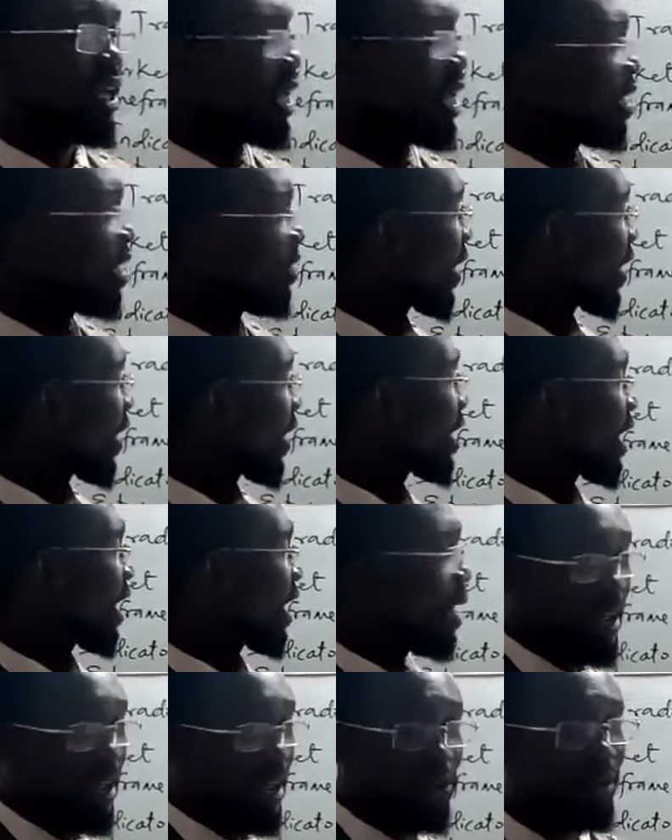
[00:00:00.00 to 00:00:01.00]
If I,
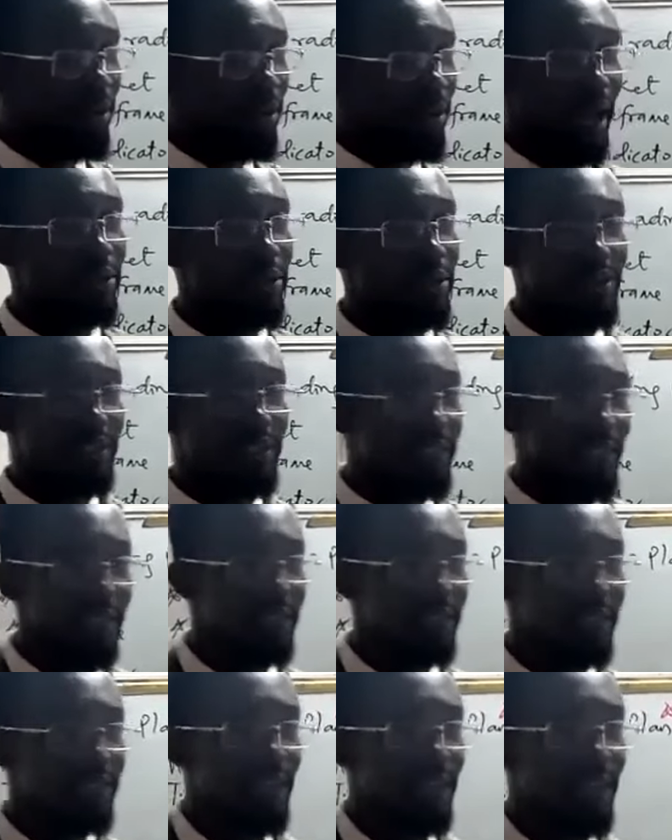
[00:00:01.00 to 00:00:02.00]
I, I don't I don't
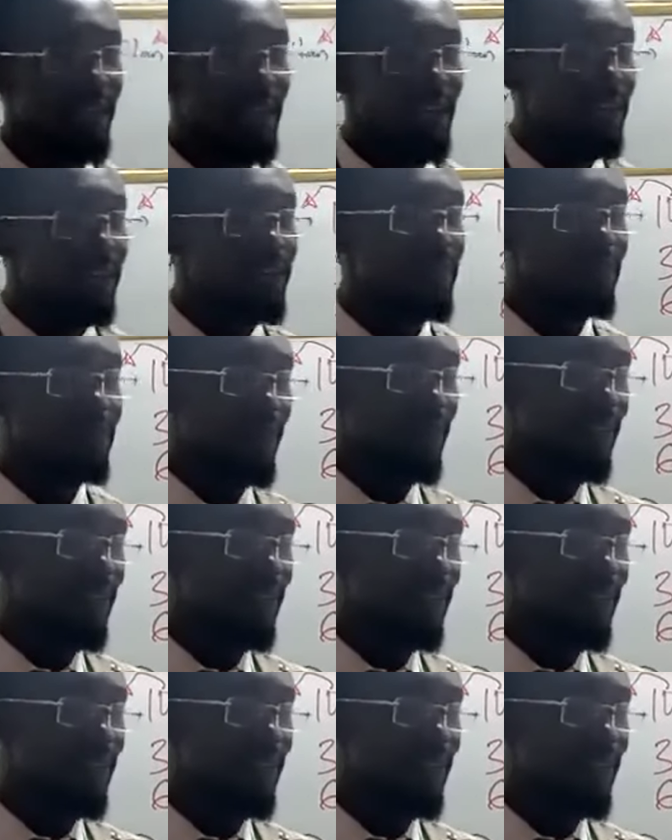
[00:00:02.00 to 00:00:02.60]
chase the